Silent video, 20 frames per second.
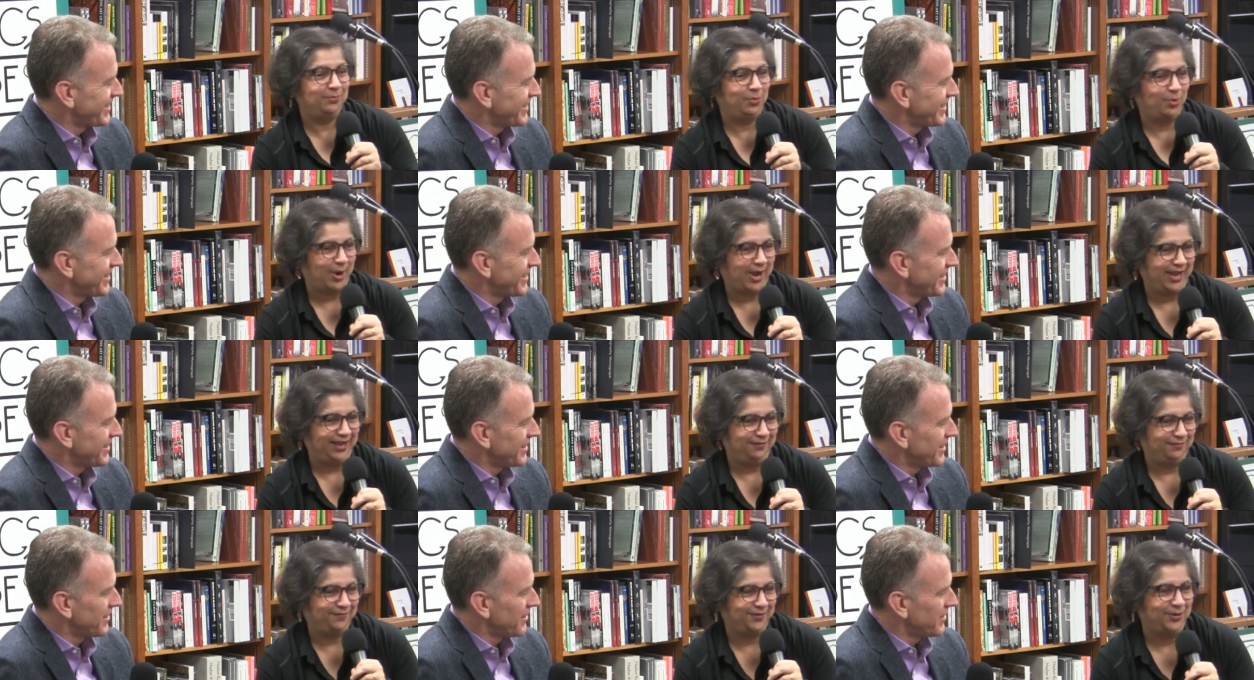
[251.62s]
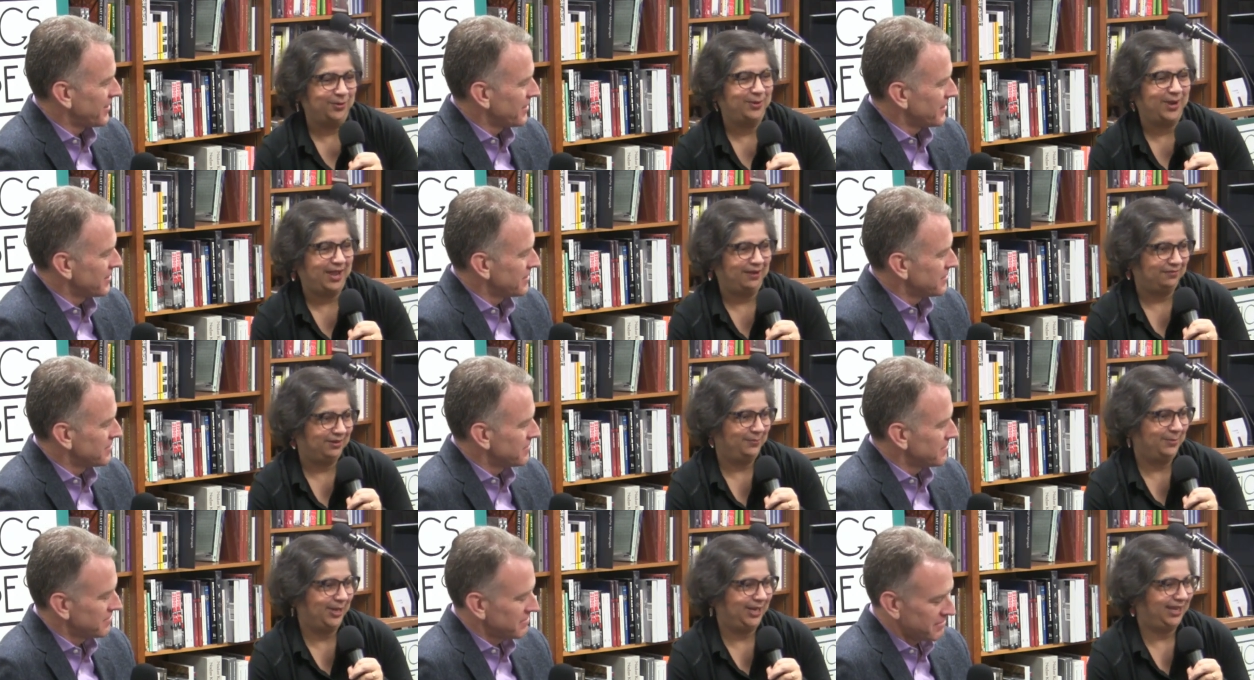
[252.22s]
Speaker 1: wife who
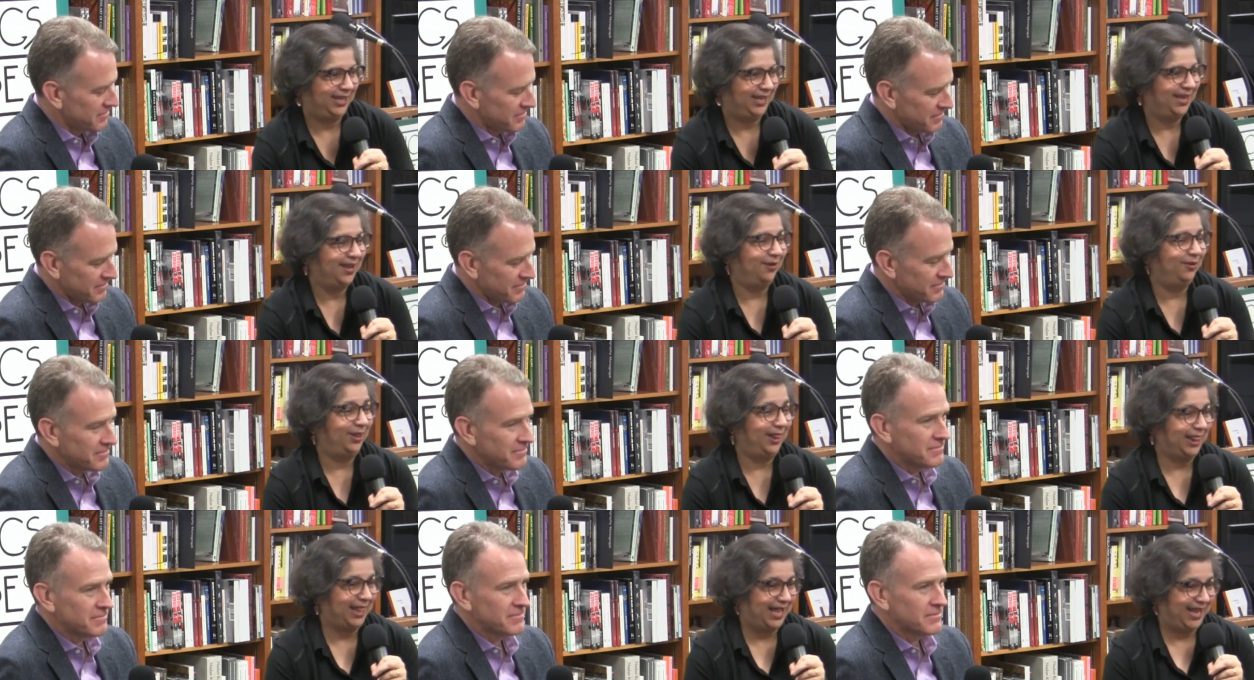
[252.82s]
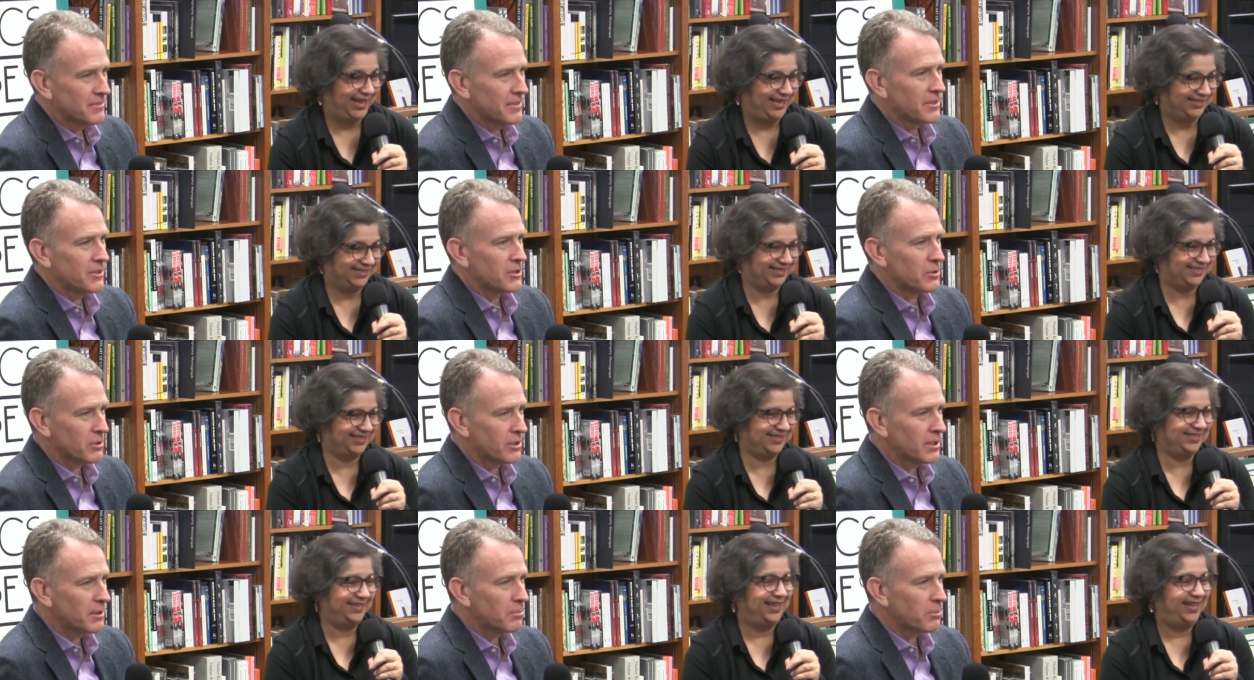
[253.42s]
everybody likes.
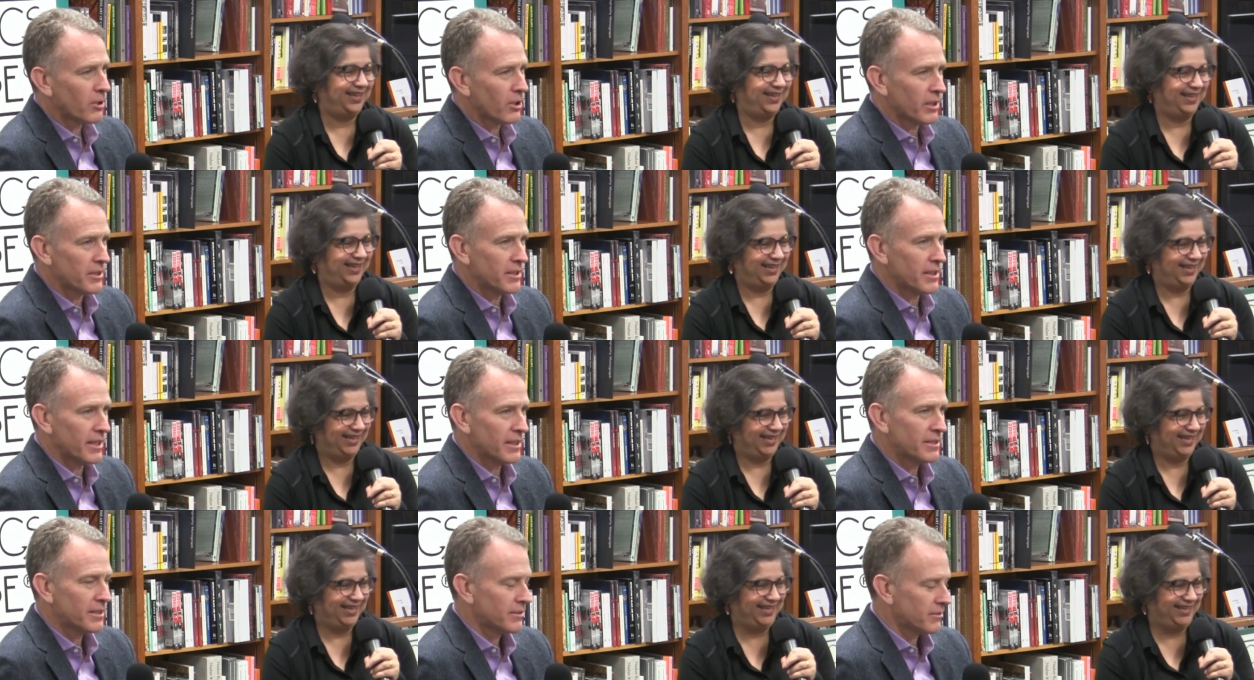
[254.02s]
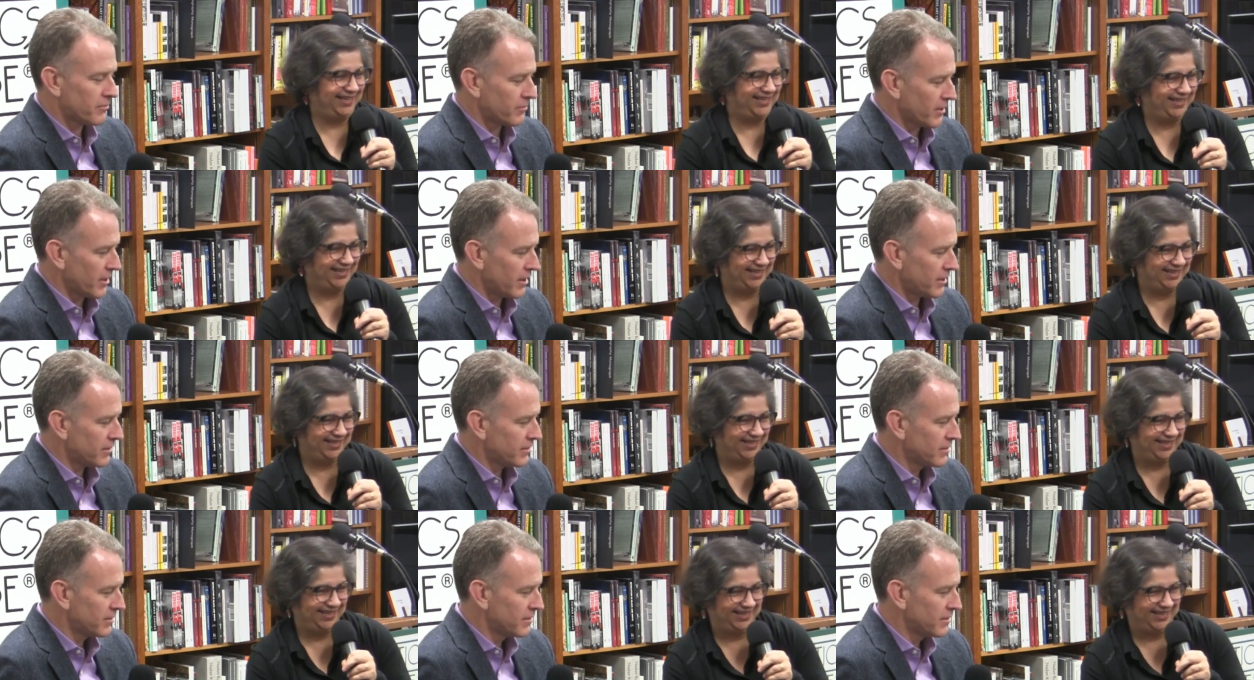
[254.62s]
Speaker 2: You can applaud that. That's fine.